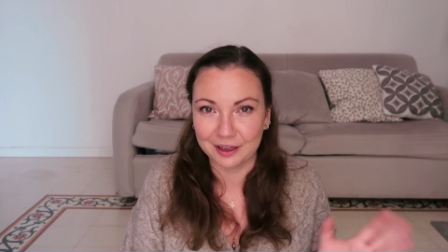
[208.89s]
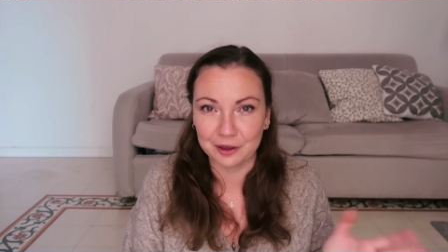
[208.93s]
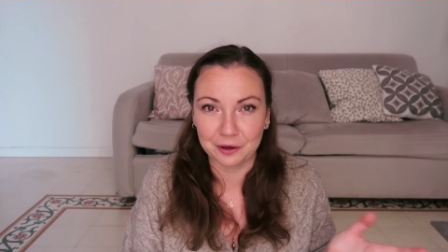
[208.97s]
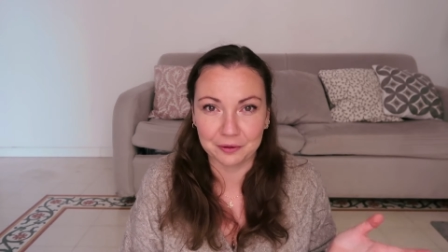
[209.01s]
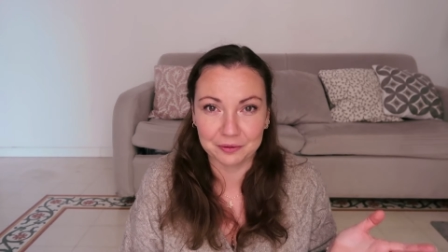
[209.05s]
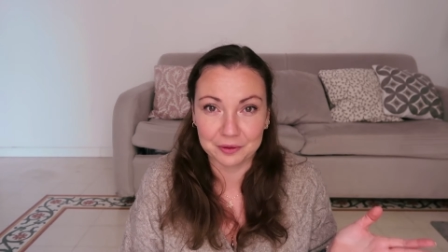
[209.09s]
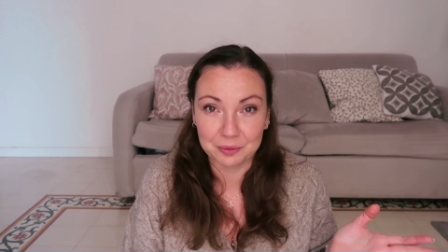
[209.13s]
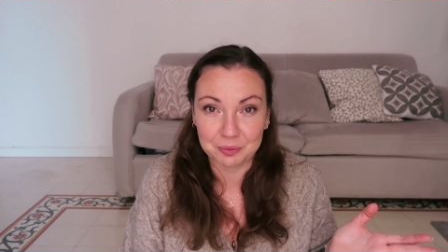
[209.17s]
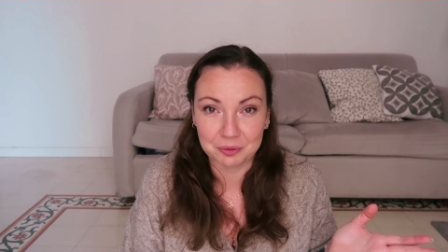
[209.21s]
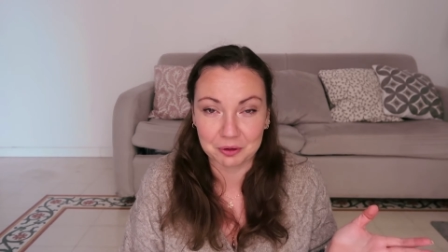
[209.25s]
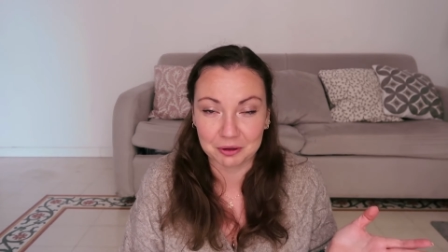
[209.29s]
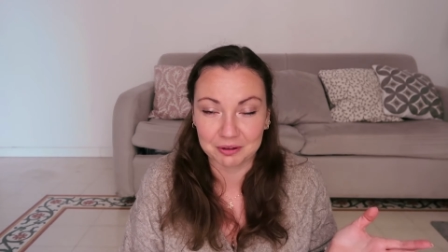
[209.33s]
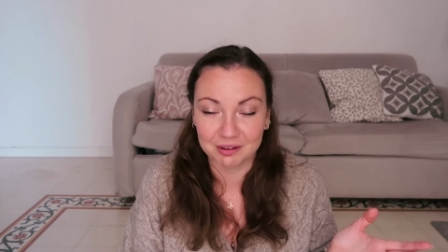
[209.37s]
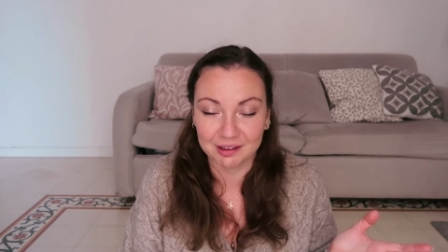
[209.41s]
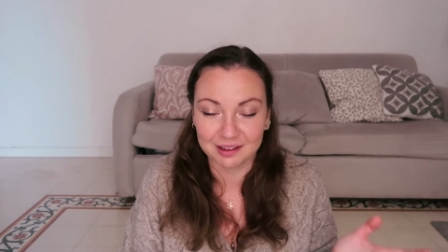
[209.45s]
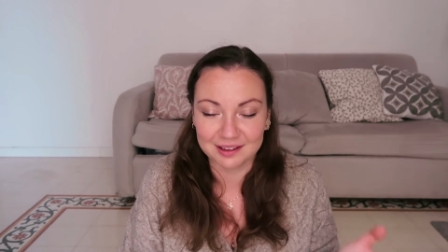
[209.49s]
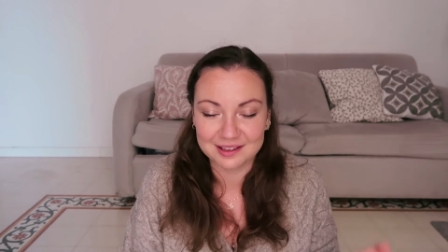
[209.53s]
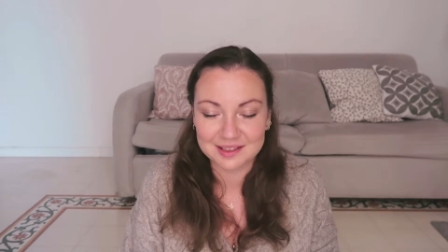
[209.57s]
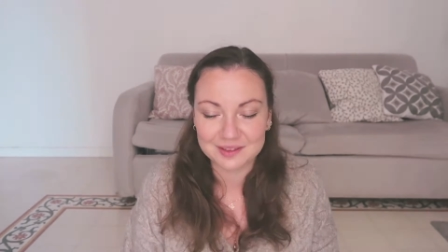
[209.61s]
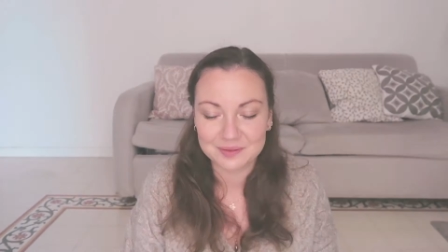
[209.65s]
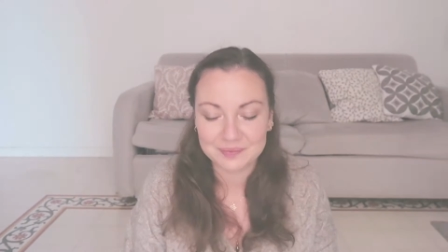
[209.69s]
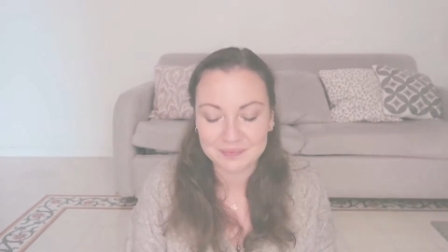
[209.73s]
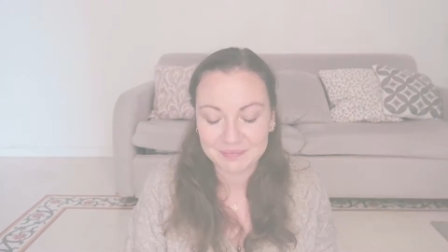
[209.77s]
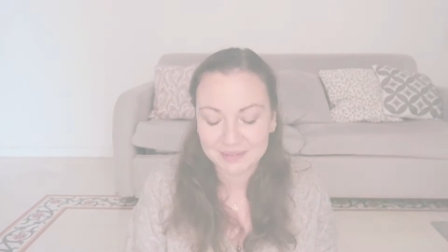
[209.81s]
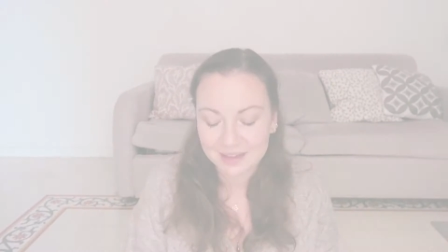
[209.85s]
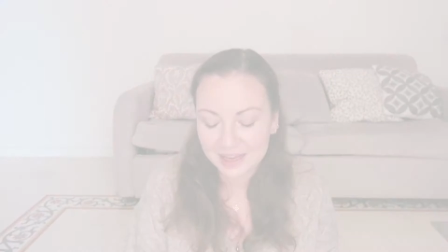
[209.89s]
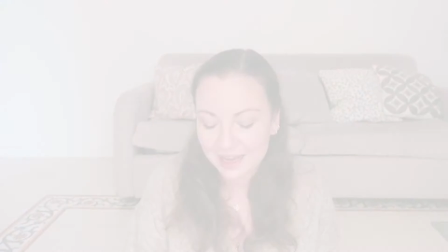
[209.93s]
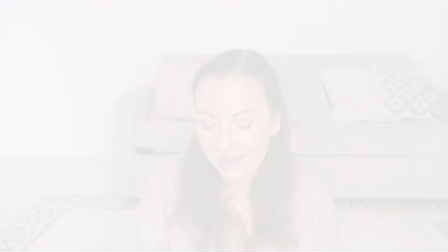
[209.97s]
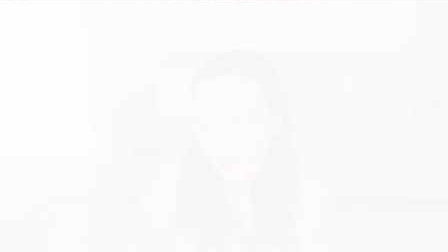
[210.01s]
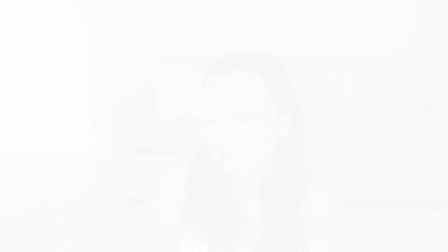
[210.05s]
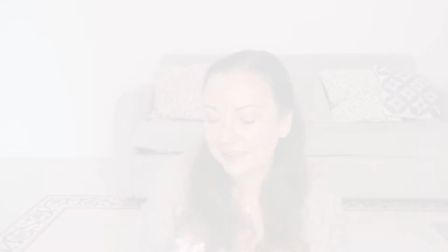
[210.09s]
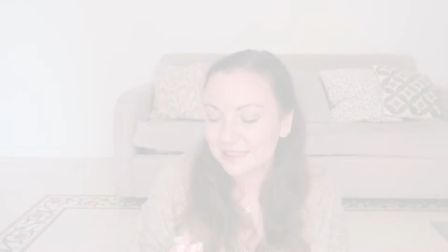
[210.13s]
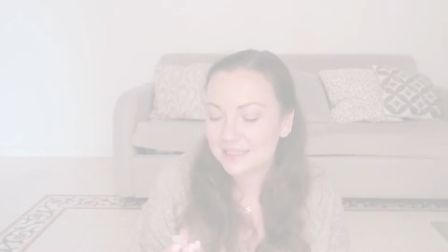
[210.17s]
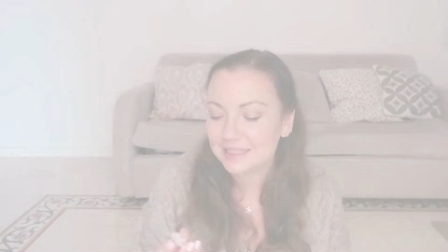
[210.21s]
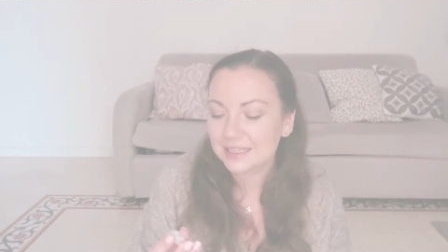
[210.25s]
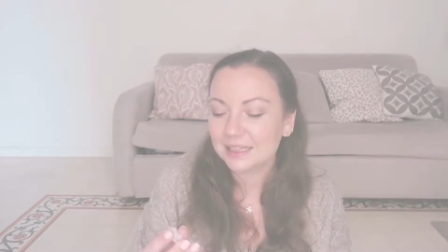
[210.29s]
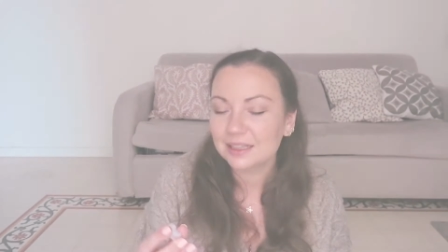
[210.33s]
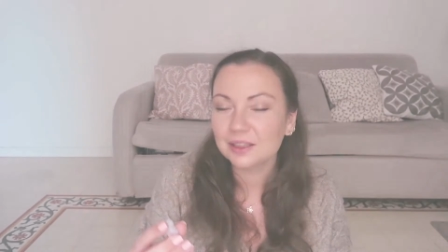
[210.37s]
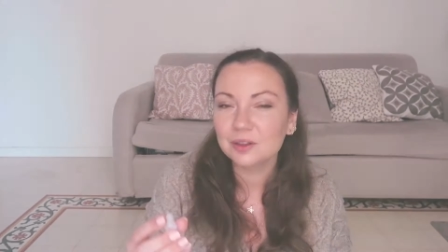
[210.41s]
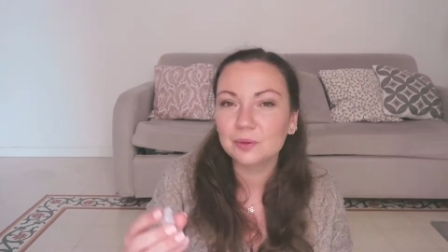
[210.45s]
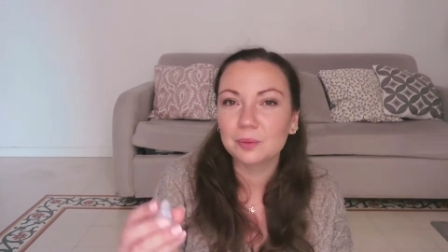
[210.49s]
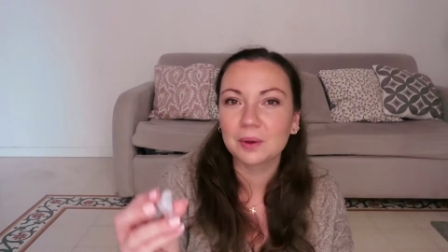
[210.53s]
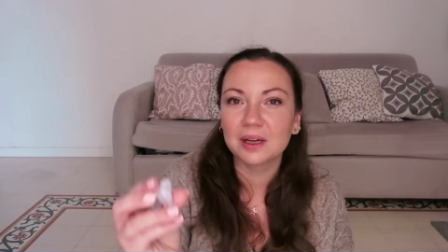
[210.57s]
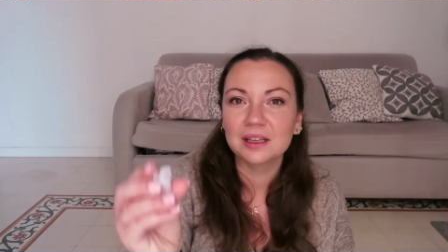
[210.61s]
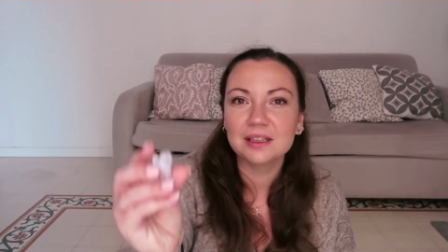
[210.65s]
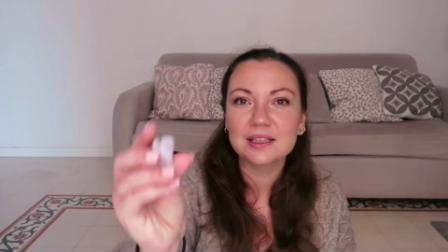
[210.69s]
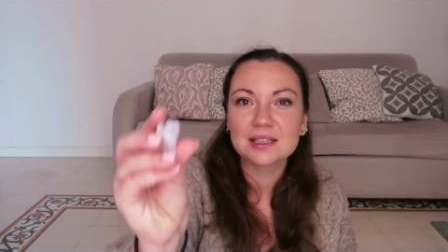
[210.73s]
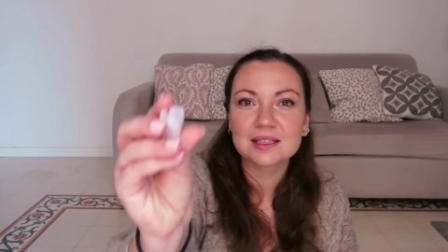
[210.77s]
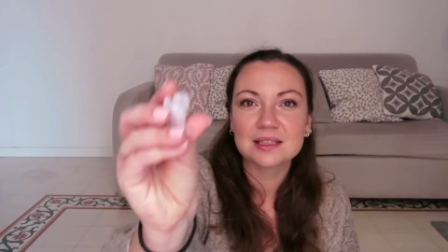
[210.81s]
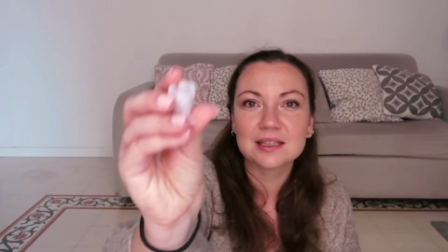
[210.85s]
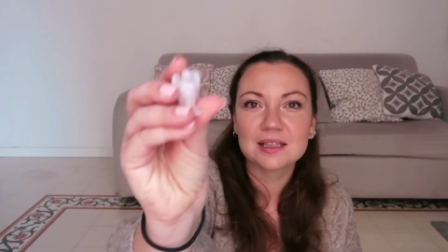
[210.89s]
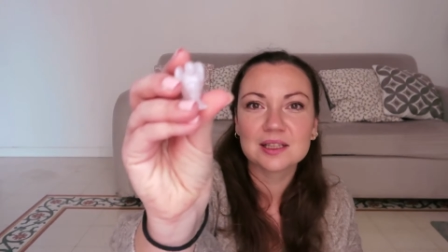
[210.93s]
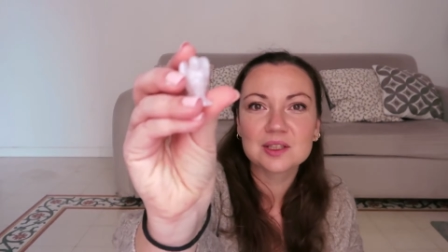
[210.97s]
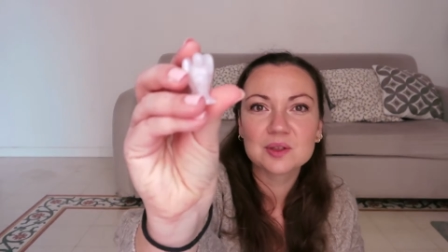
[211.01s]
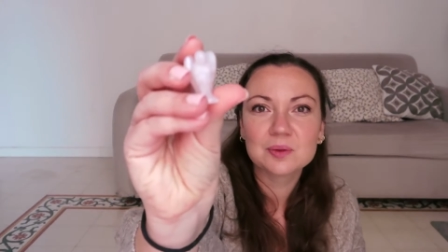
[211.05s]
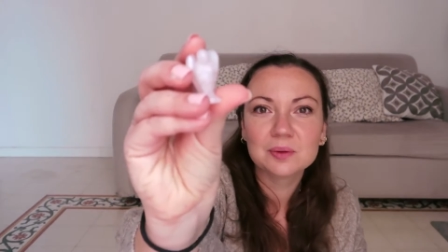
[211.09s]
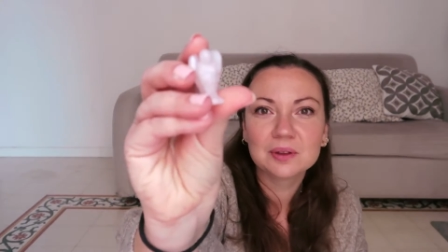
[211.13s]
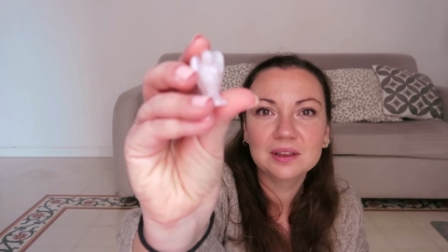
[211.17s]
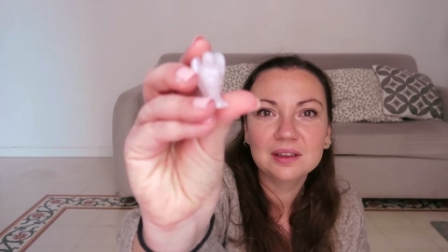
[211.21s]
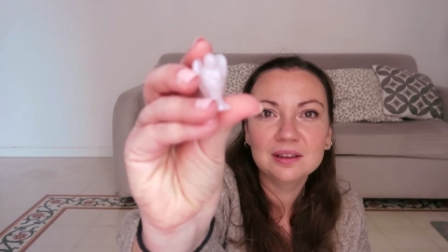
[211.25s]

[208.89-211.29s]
any of the products. And the second one is this